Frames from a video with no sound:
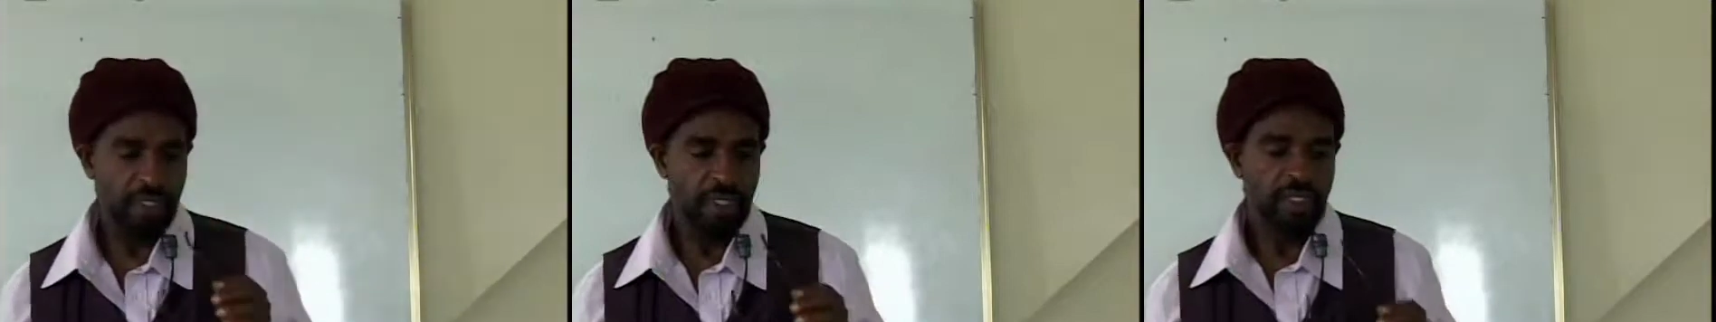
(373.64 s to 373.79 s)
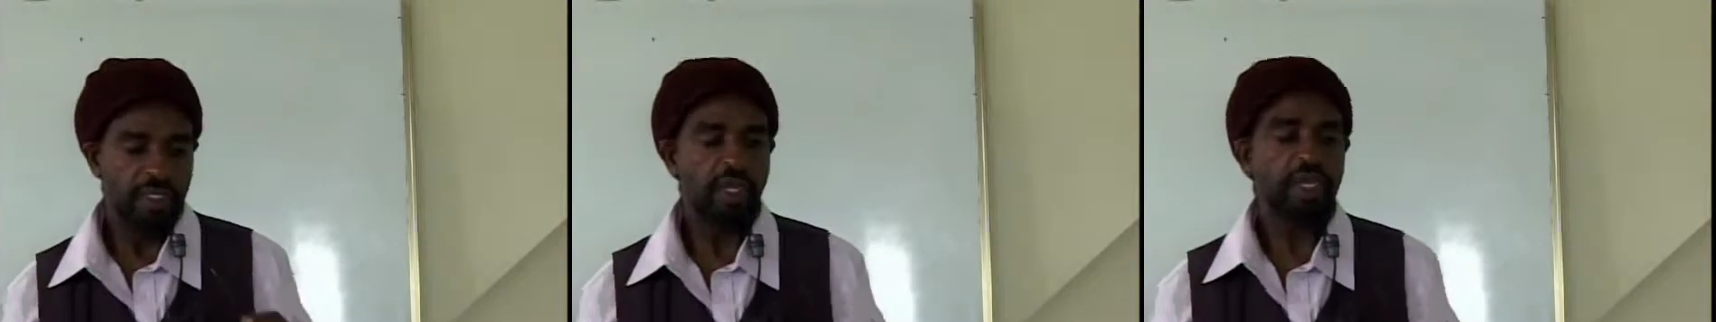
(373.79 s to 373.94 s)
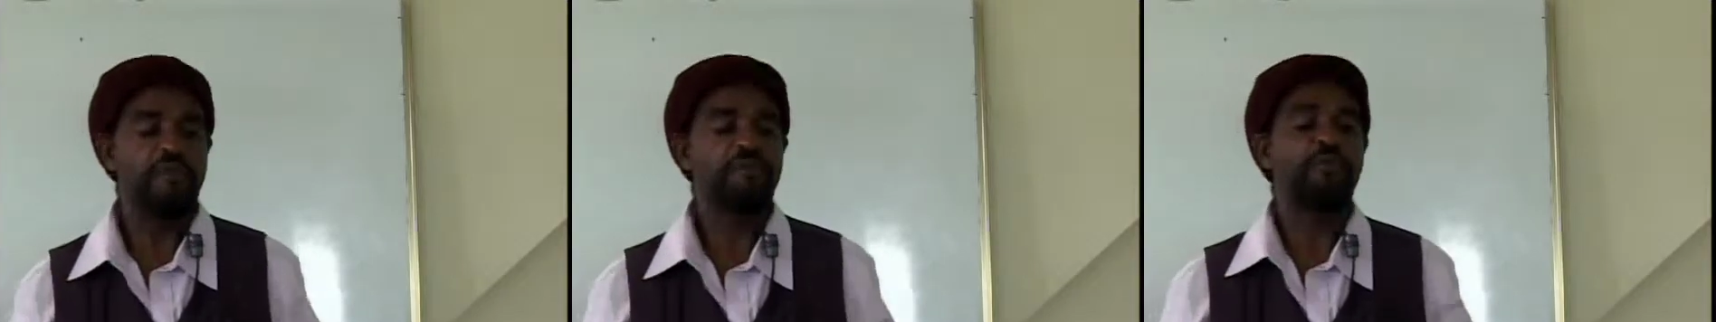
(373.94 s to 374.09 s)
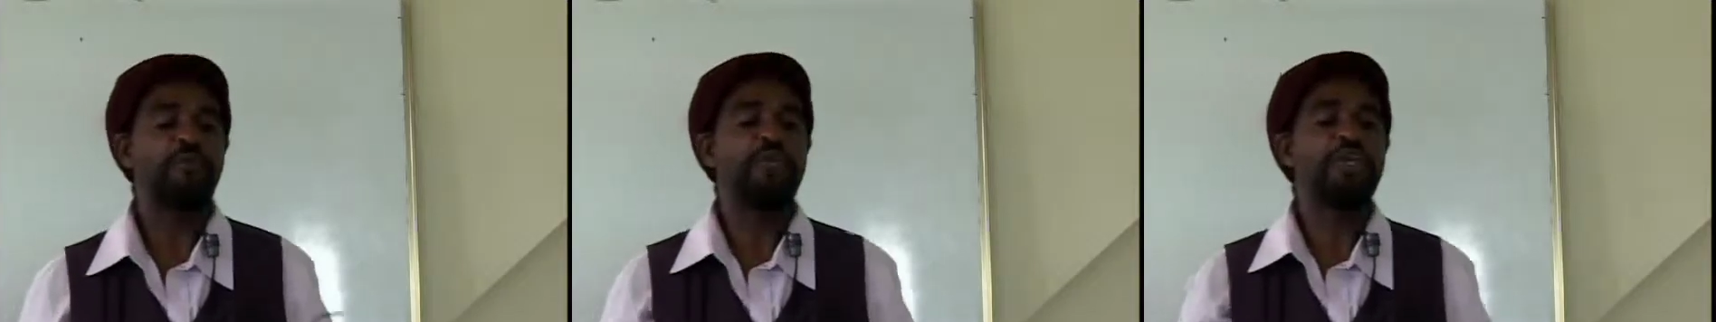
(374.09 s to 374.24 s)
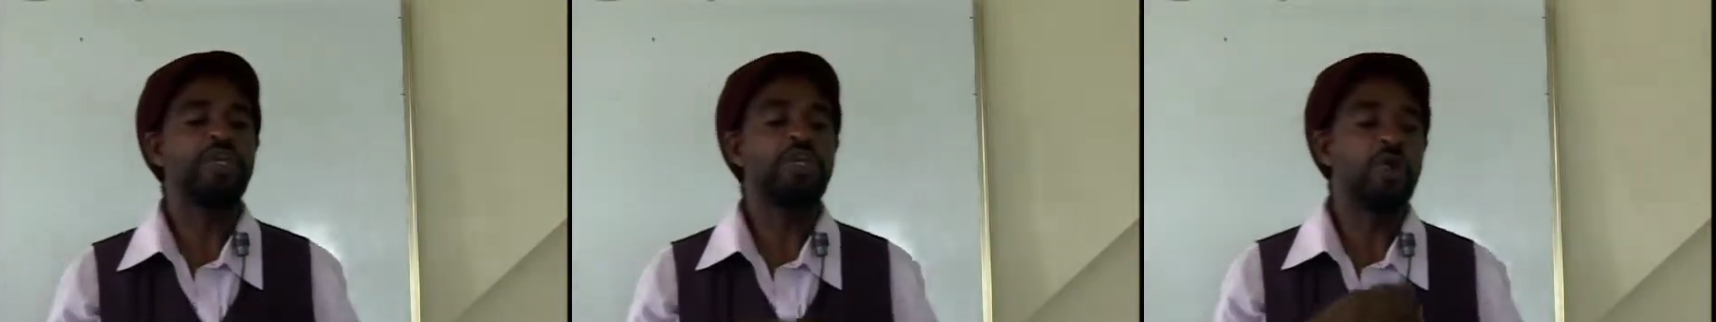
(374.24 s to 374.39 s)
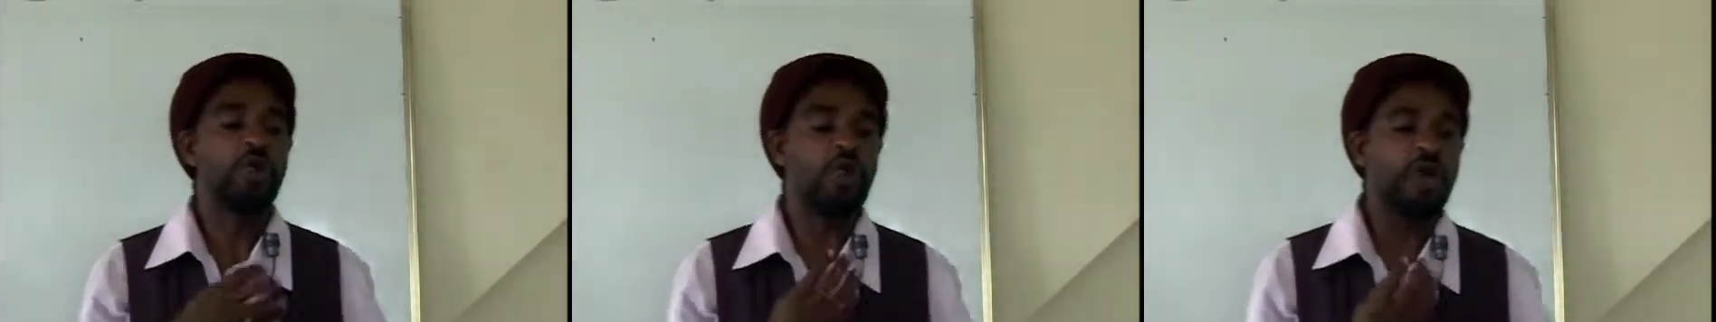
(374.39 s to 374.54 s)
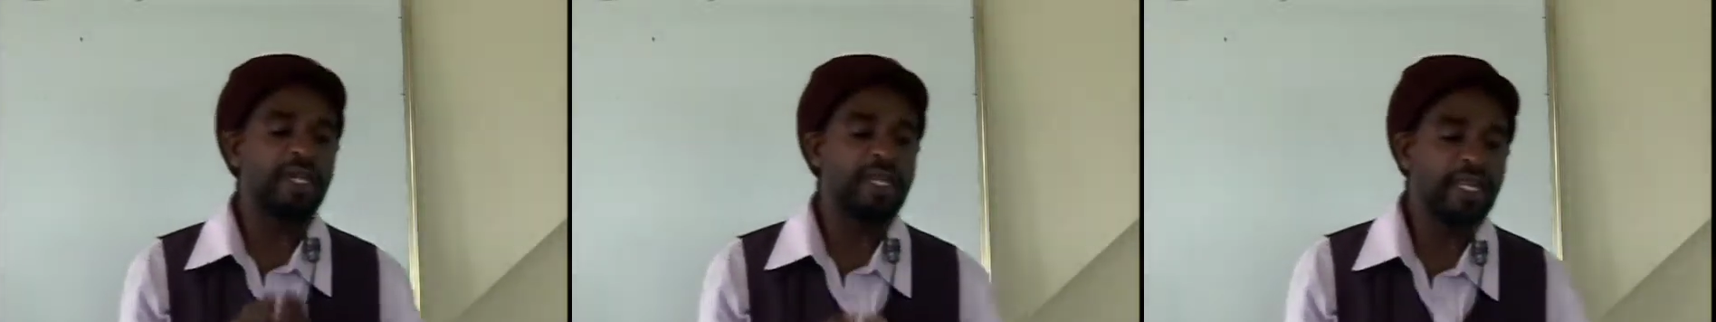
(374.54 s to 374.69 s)
So if we
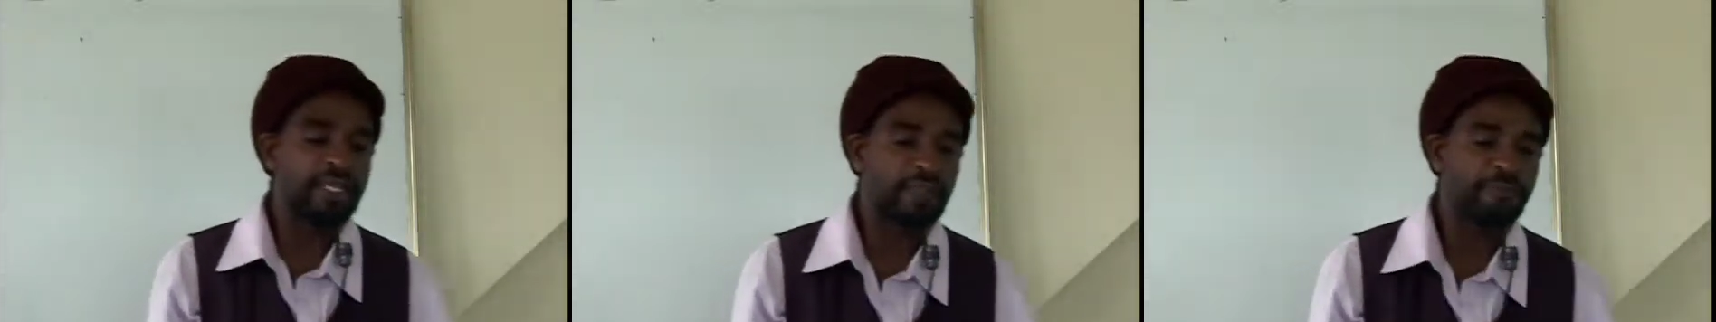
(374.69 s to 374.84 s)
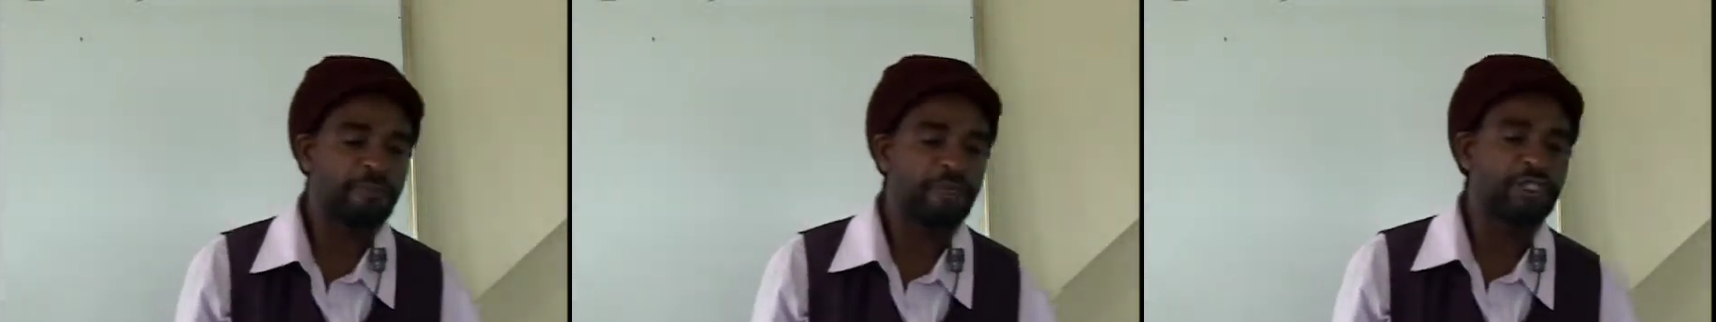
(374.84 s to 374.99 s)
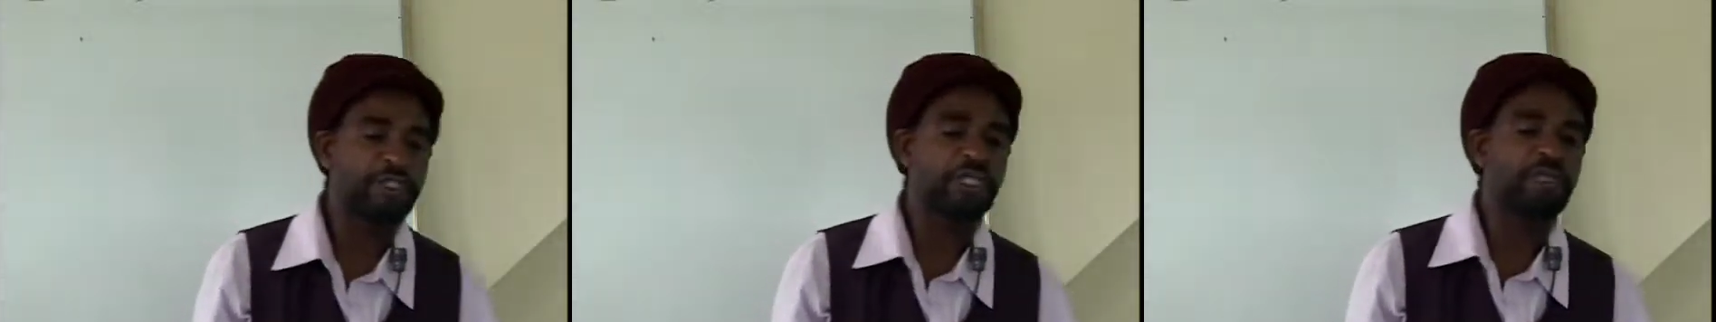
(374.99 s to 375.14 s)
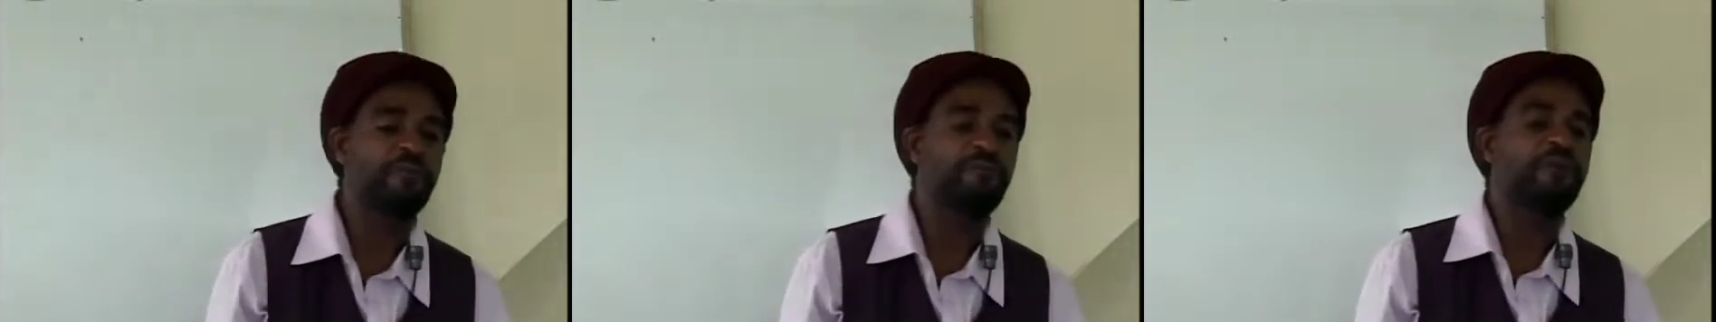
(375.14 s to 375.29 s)
know an expression